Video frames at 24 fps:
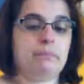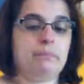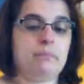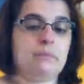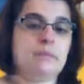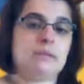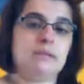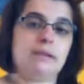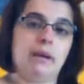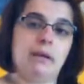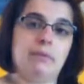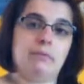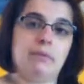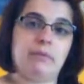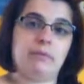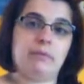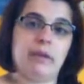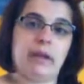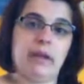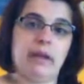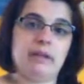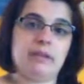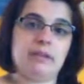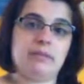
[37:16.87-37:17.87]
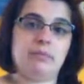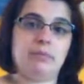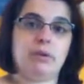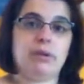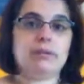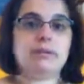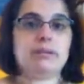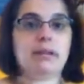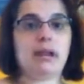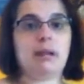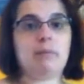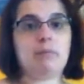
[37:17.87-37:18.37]
Some of it
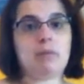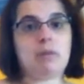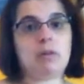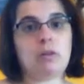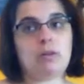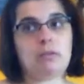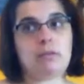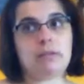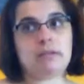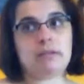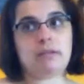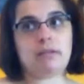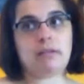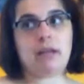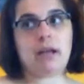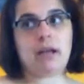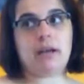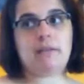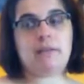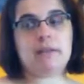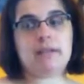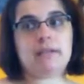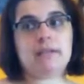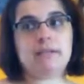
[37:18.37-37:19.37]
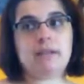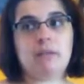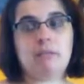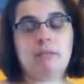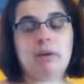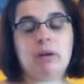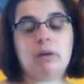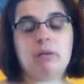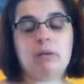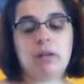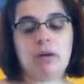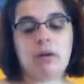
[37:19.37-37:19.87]
springtime clothes, a lot of it
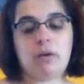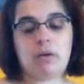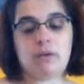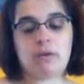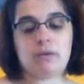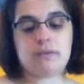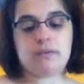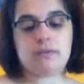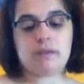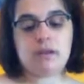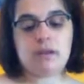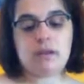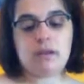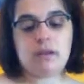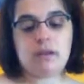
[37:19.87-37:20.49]
summer clothes.